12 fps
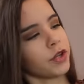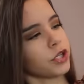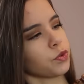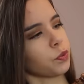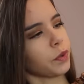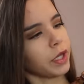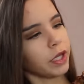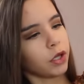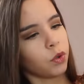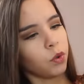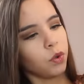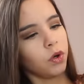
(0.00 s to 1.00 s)
are this
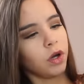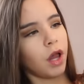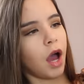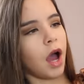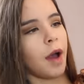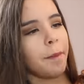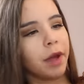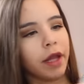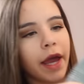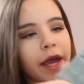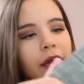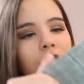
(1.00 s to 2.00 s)
really cool um,
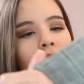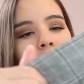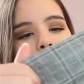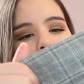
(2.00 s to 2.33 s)
like